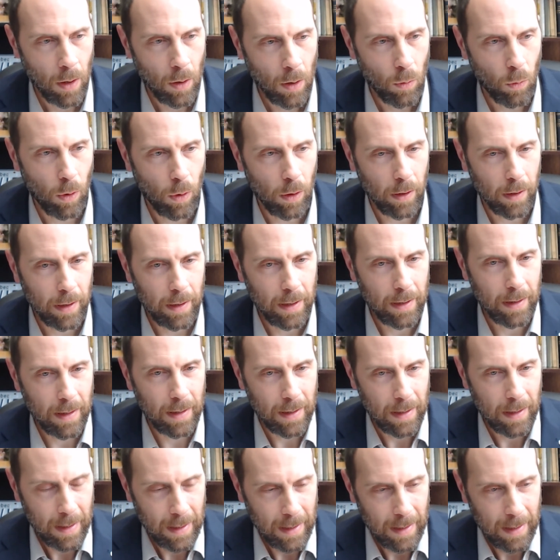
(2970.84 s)
Well,
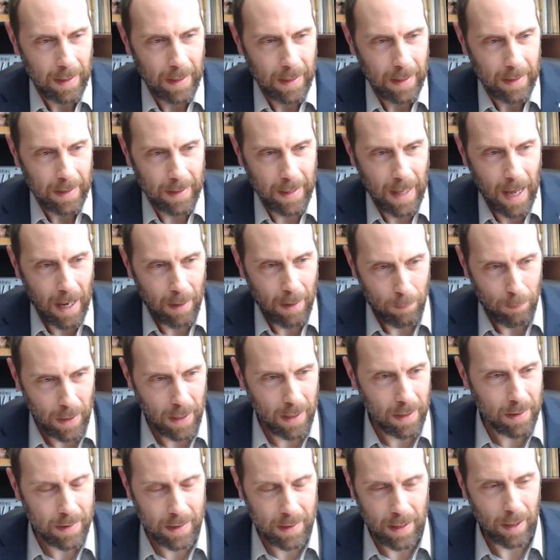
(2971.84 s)
that
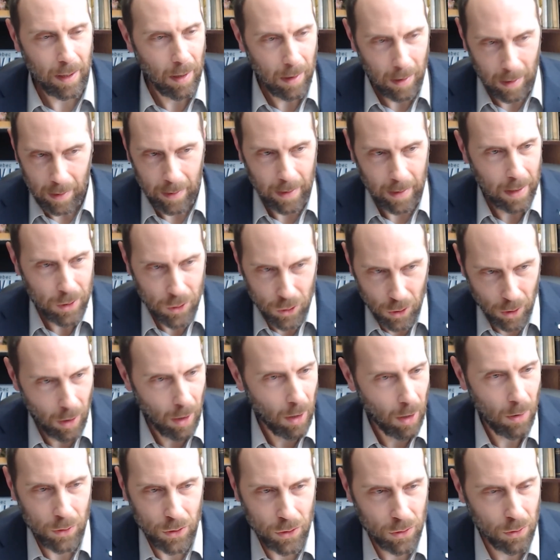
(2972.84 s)
means they should
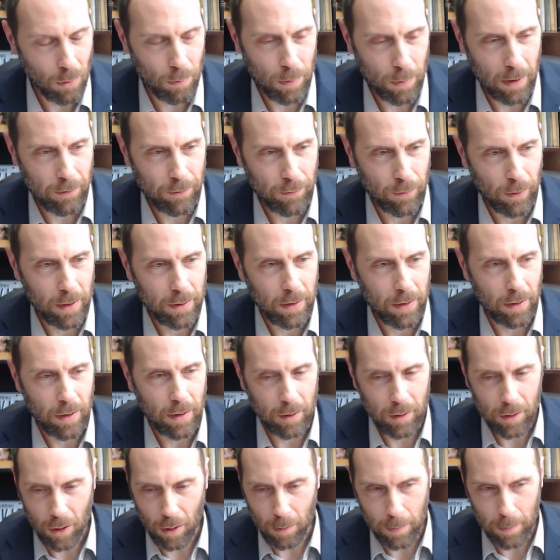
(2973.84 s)
also be free to
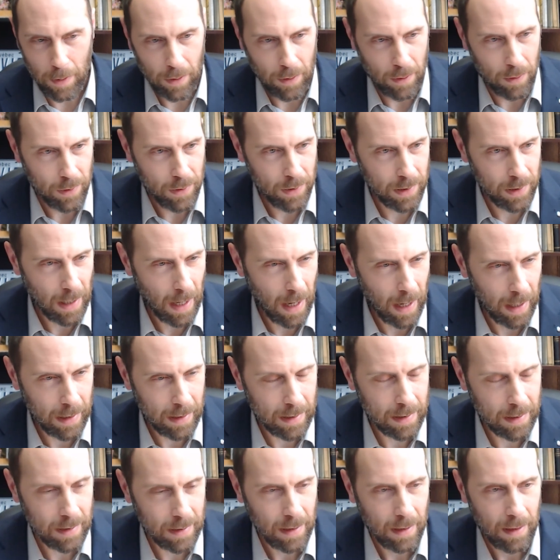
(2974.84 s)
determine their
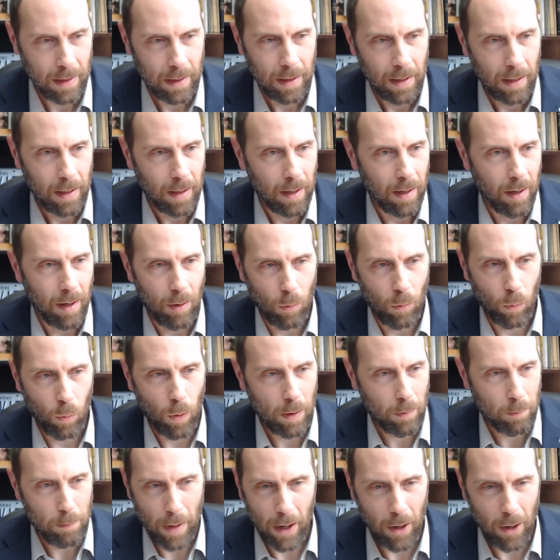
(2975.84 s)
sex,
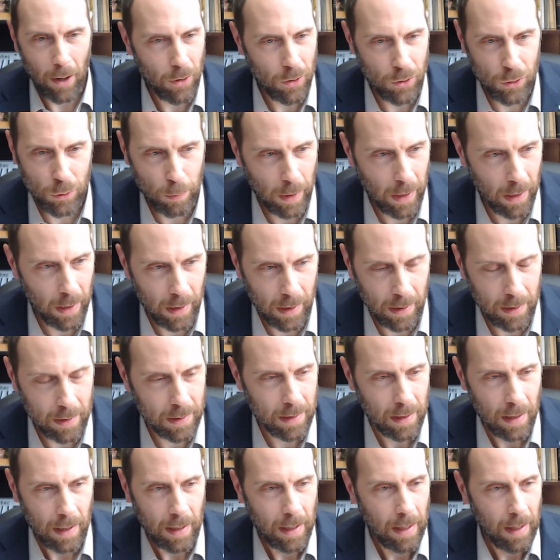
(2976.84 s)
what marriage
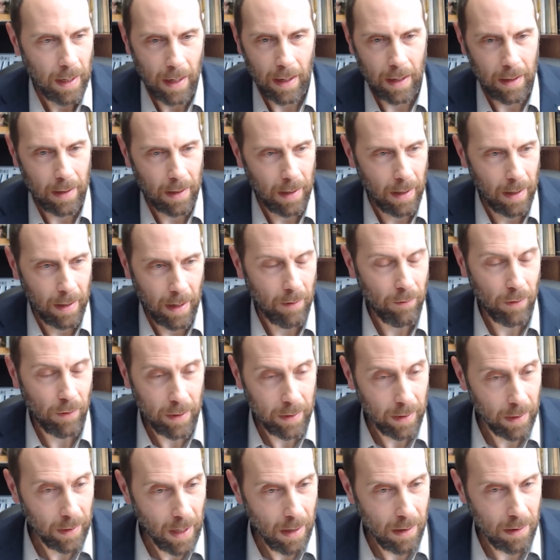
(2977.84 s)
means, and
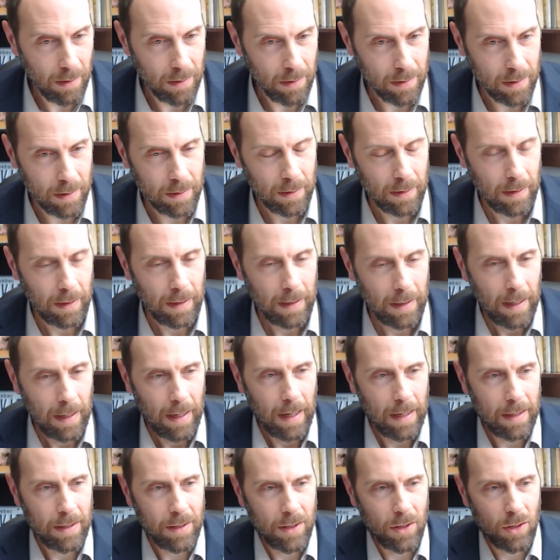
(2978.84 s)
everything else.
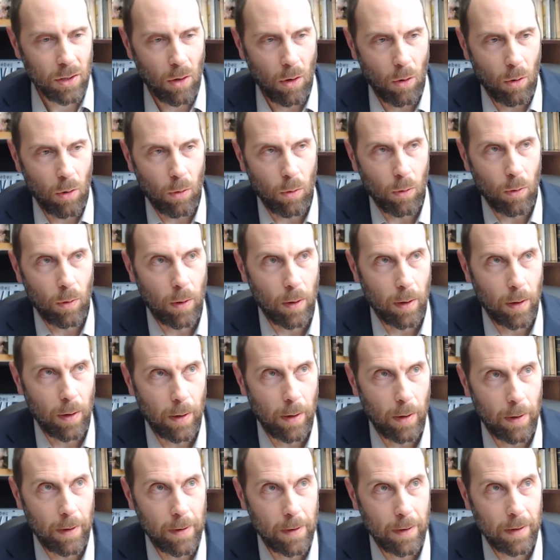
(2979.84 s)
And so
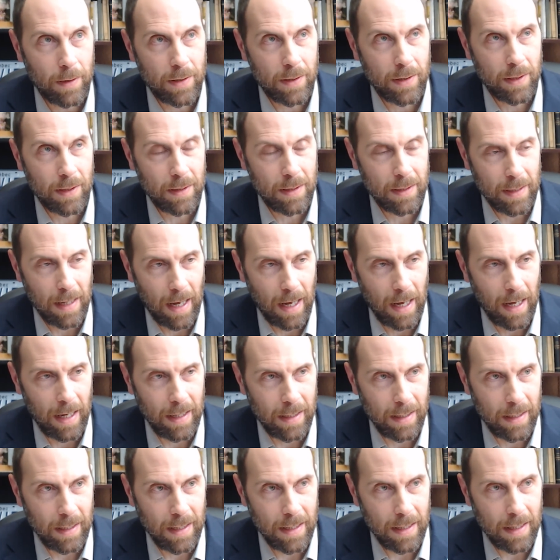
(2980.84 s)
the
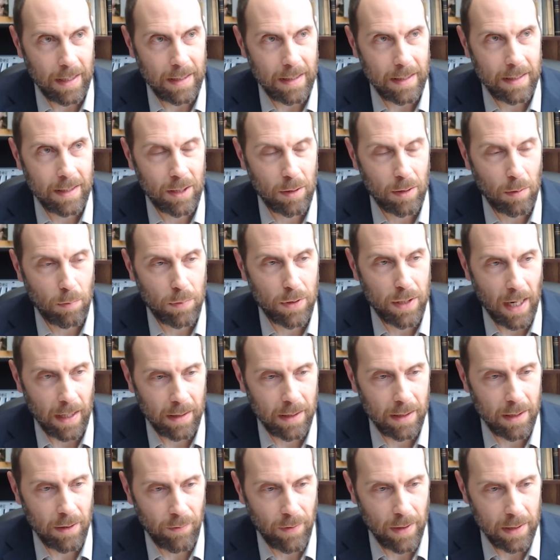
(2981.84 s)
society is
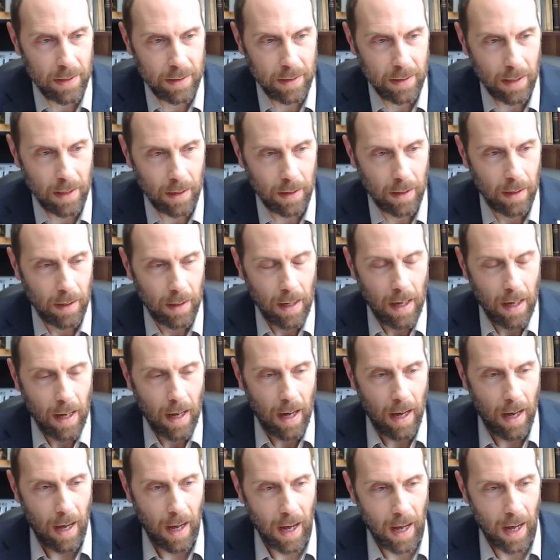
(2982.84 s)
subjectivistic.
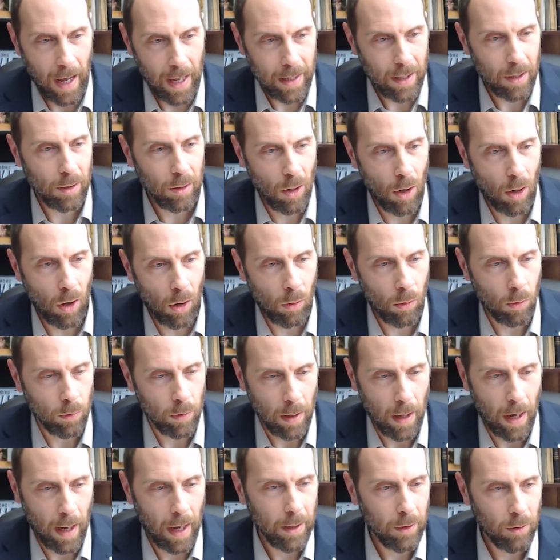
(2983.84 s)
I
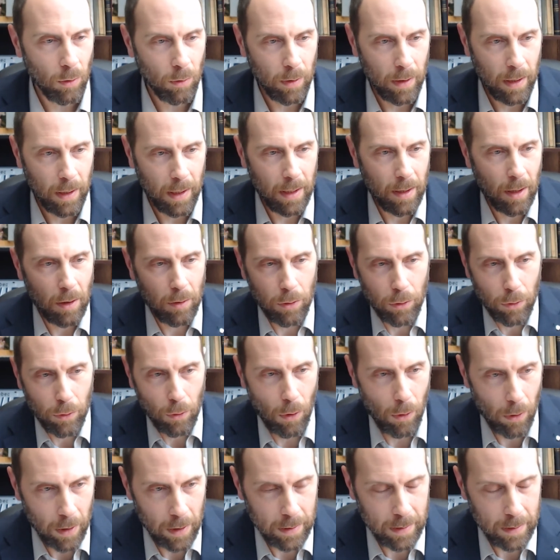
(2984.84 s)
alone, I don't need an
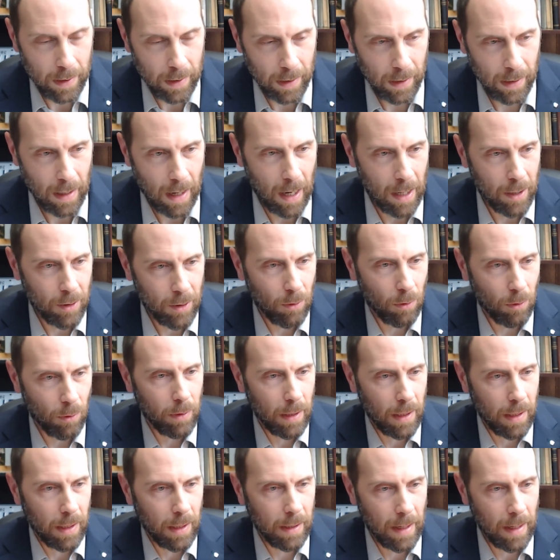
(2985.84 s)
authority, I don't
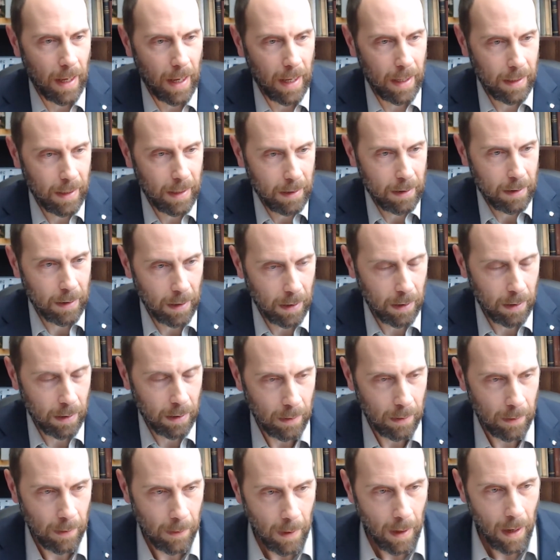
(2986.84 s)
need anything.
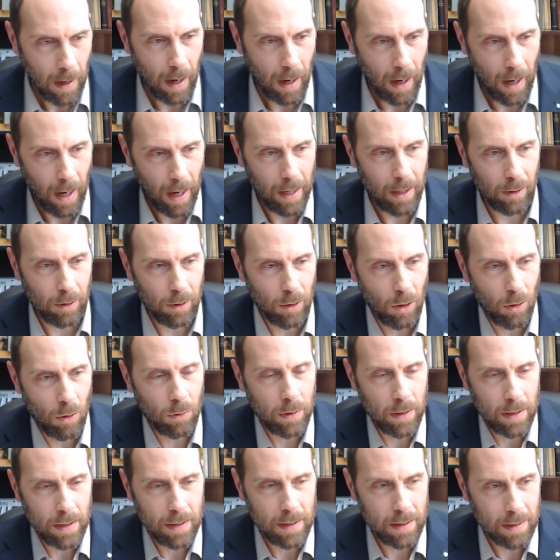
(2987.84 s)
I
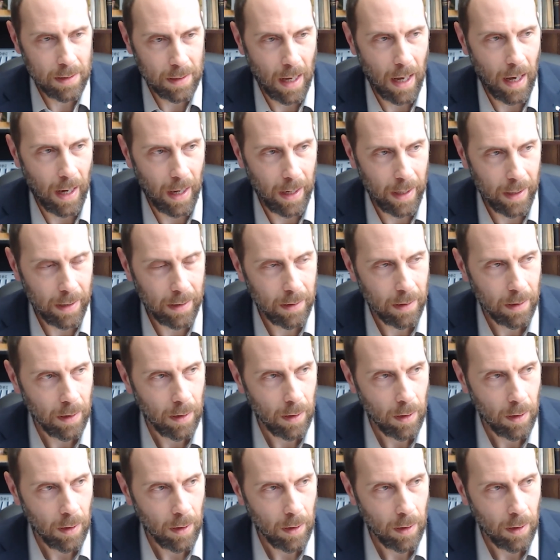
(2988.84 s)
alone decide